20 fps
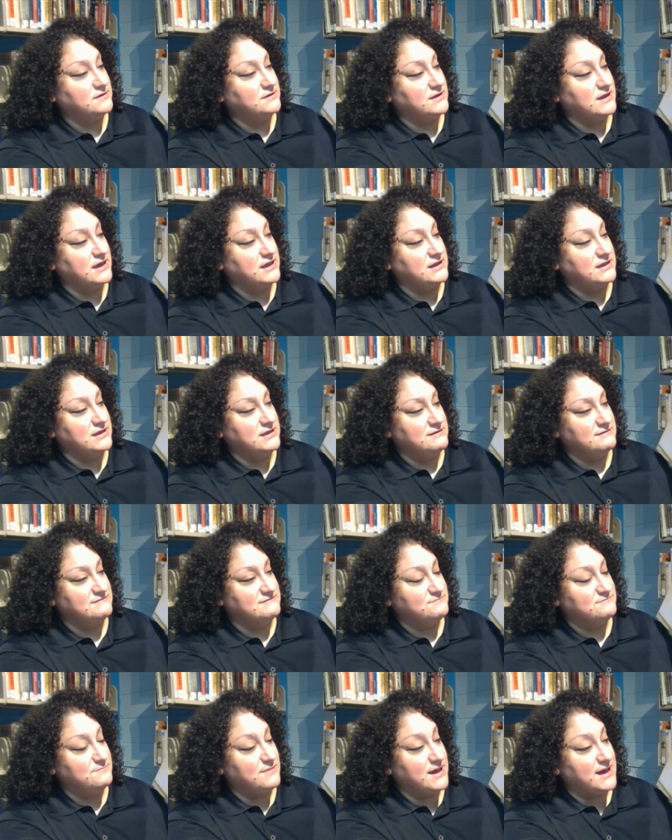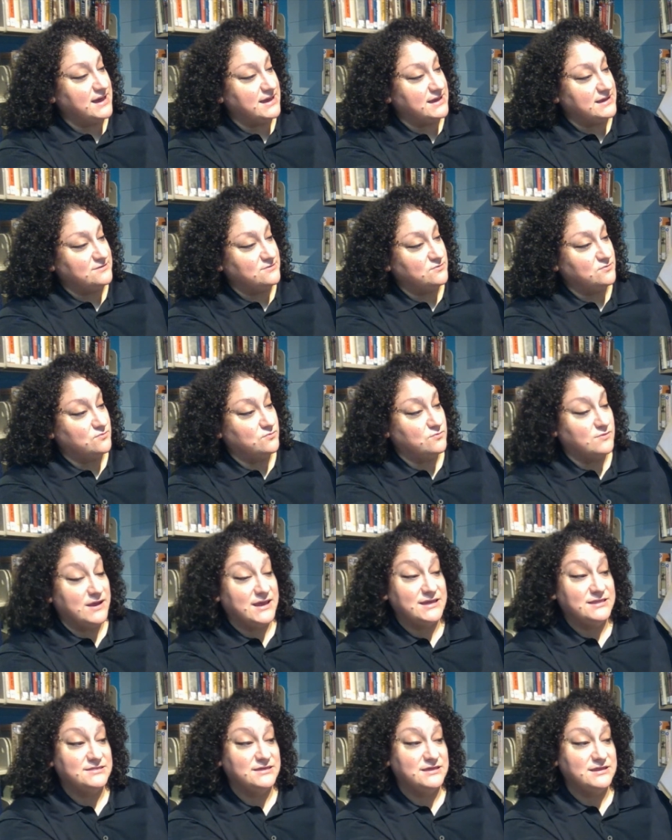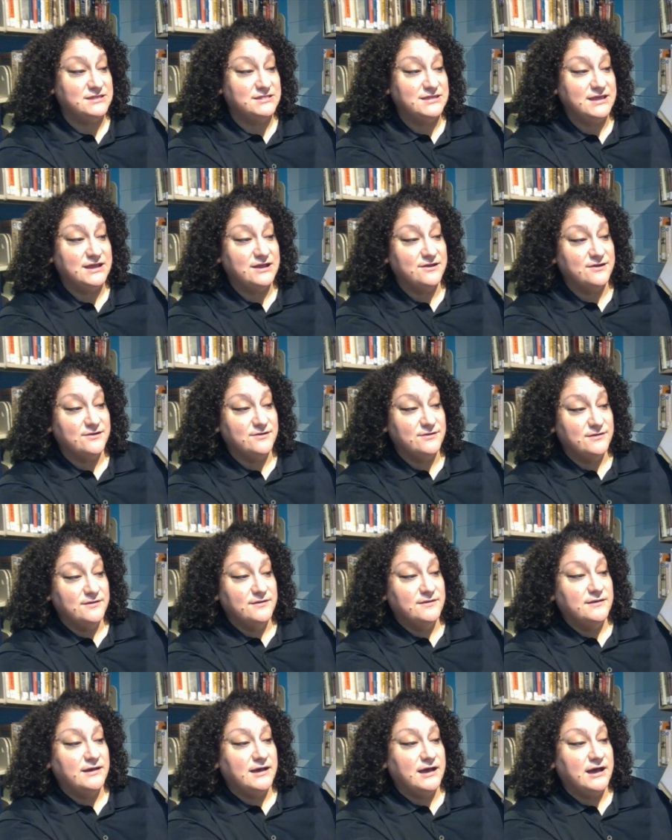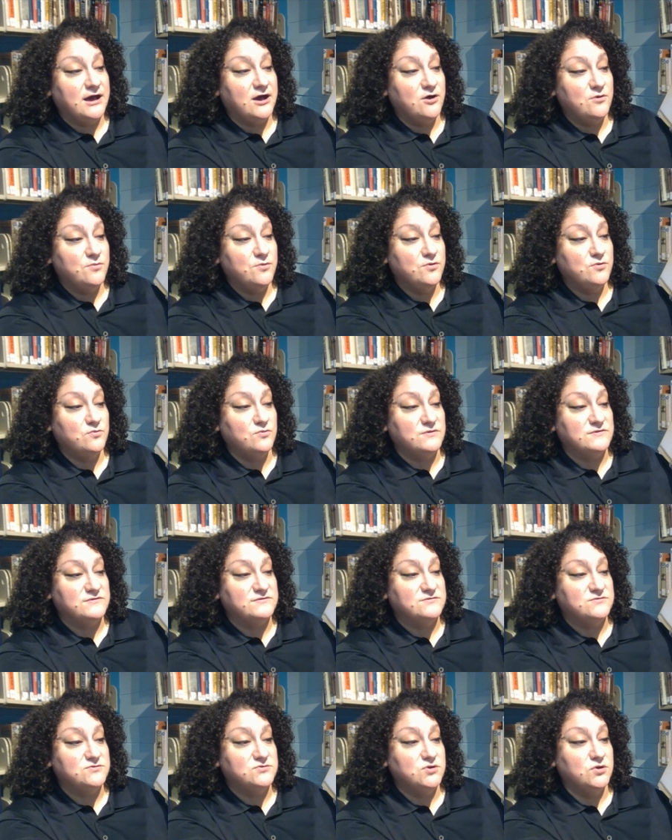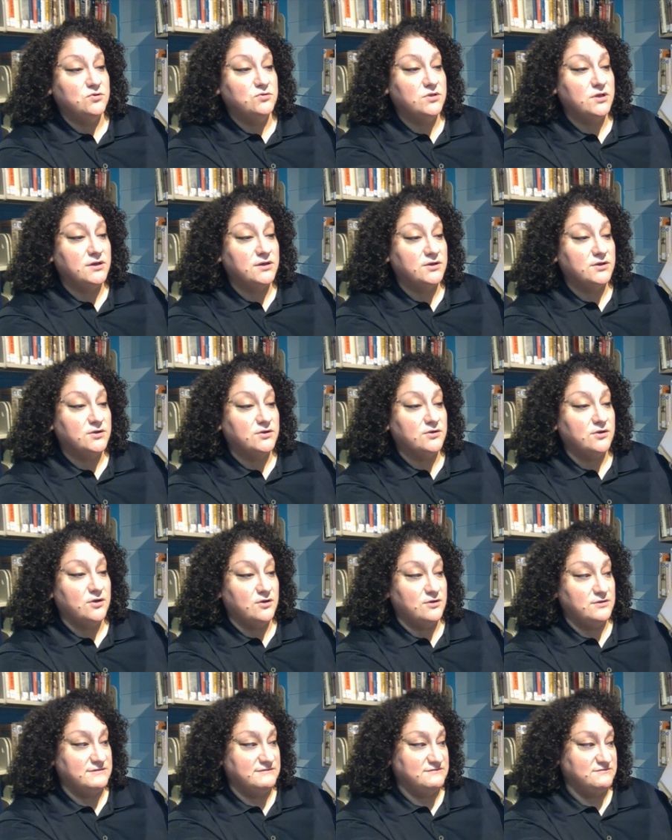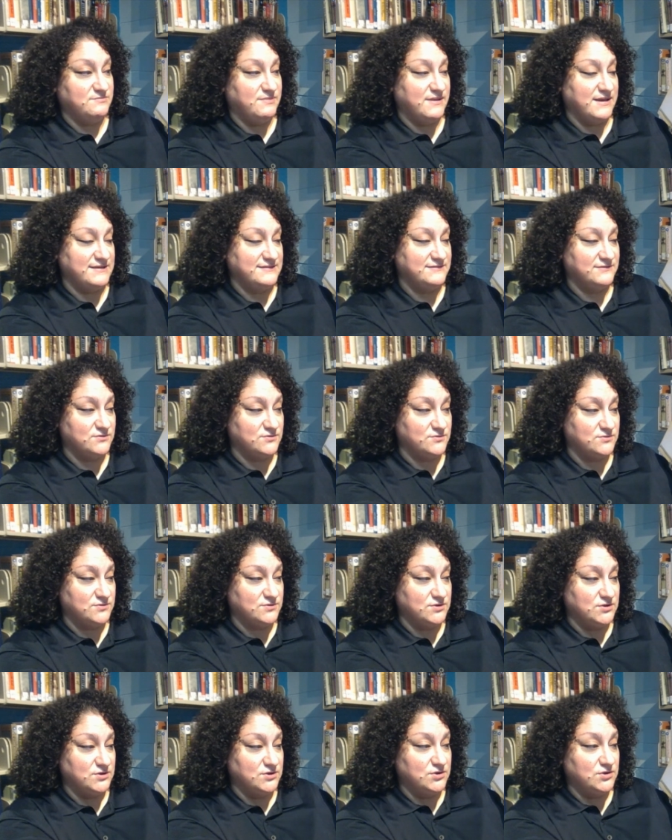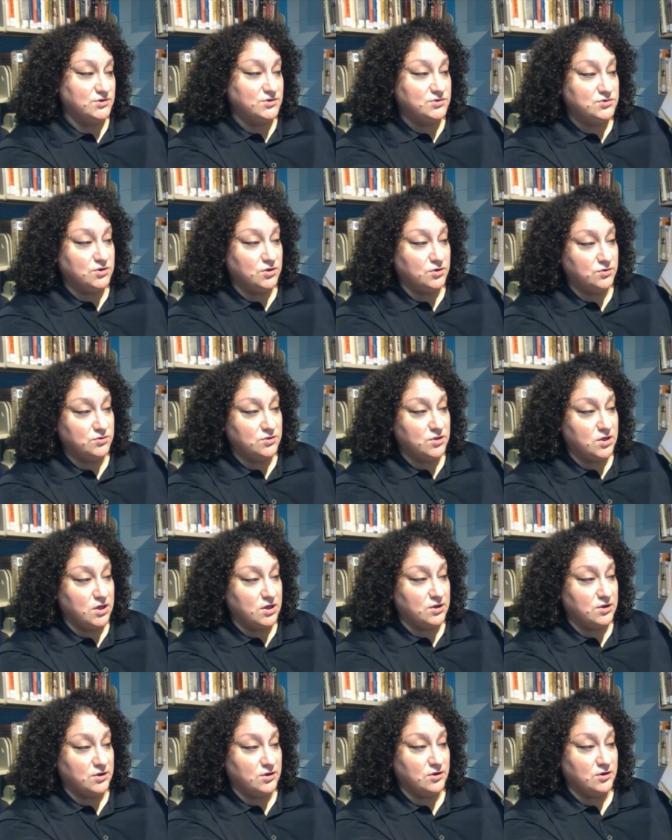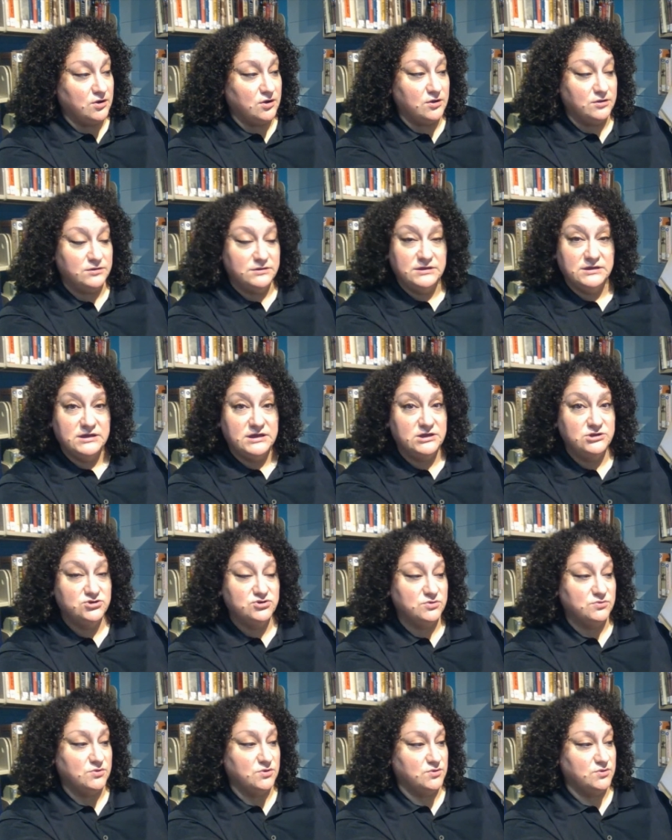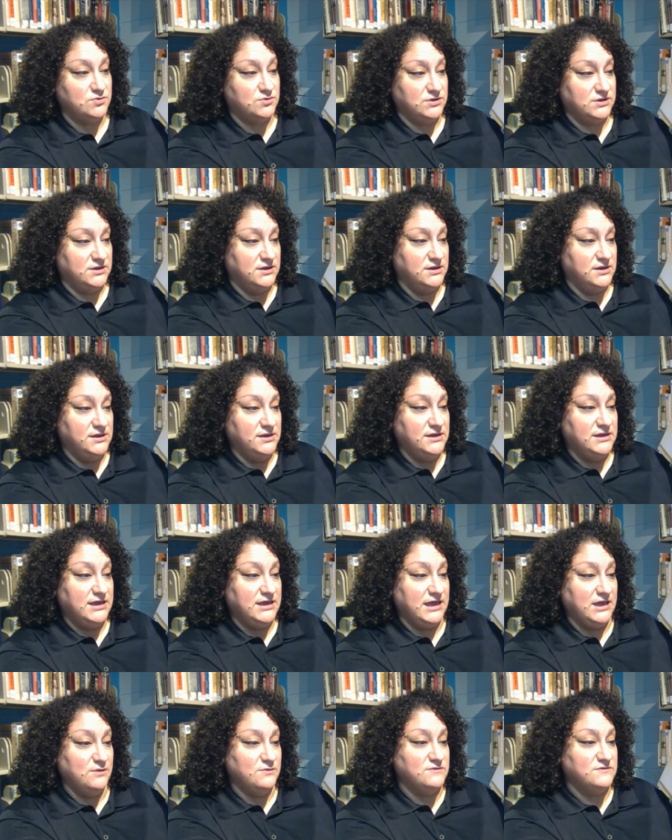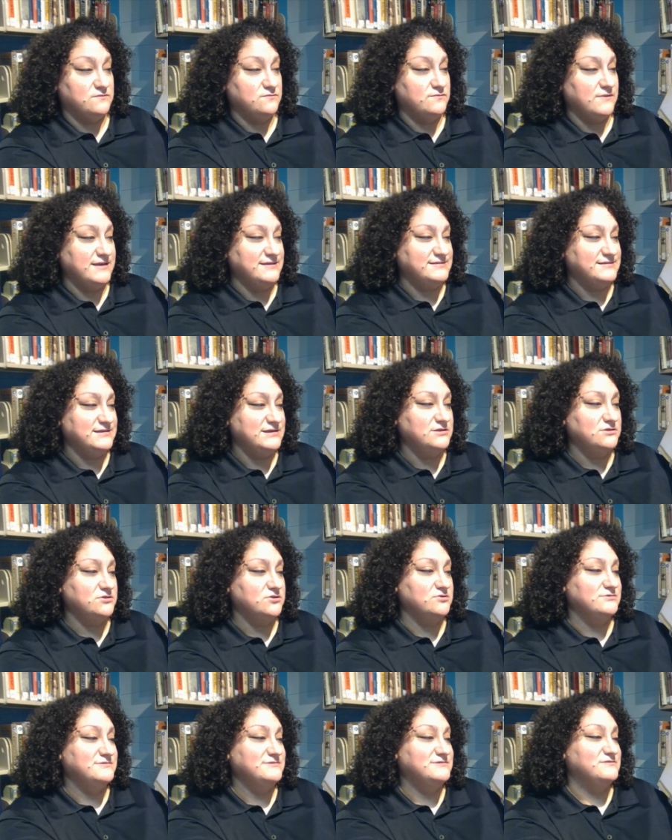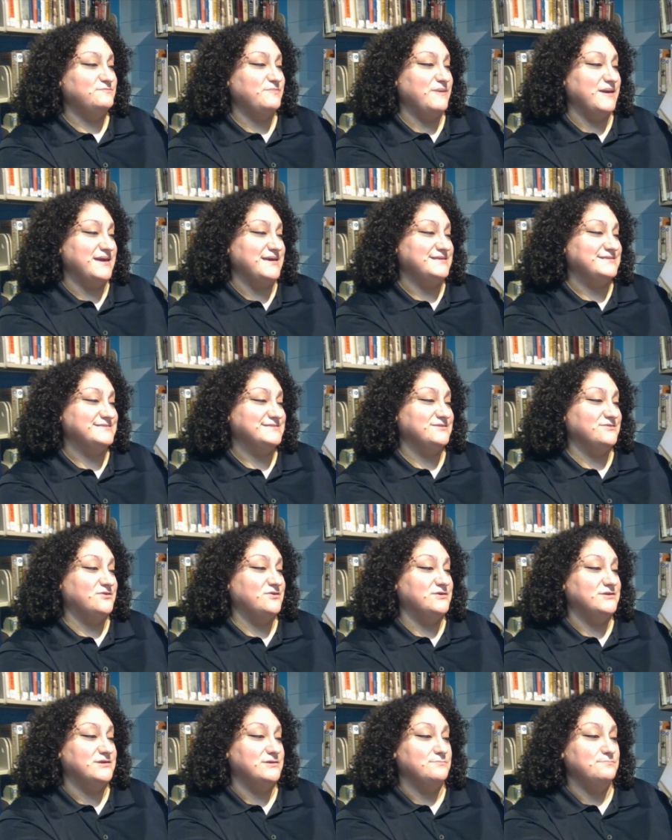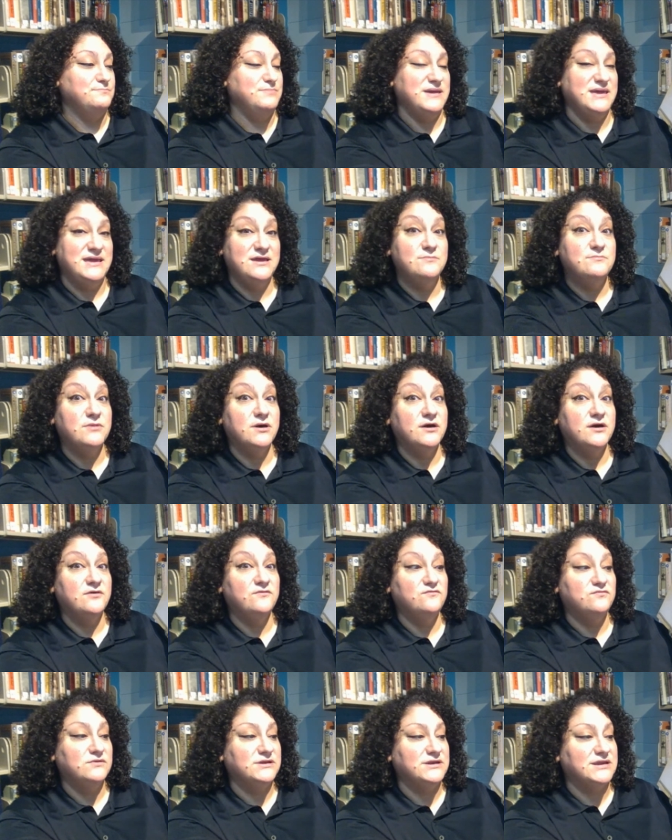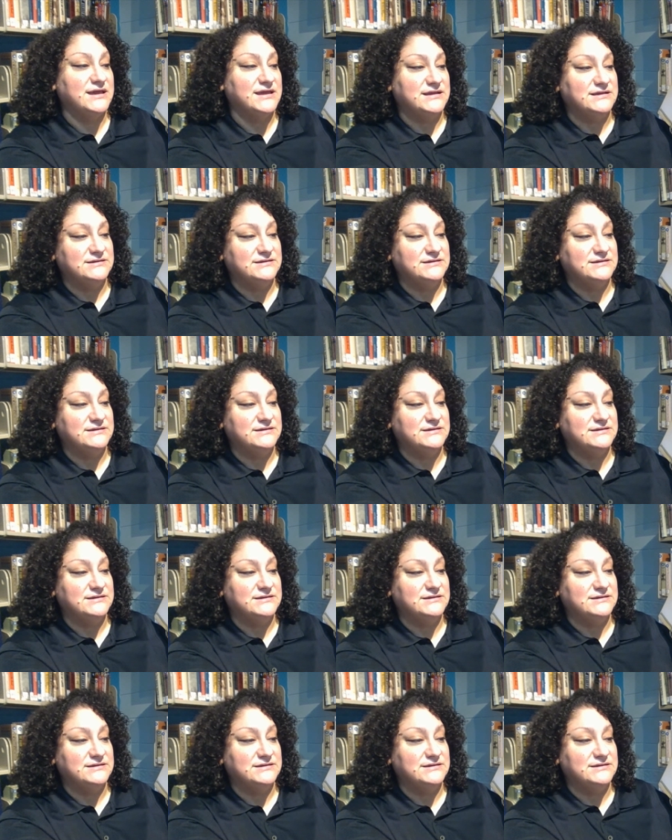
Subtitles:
And in his mind, right then and there, Albert was no longer on his bicycle, no longer on the country road. He was racing through space on a beam of light.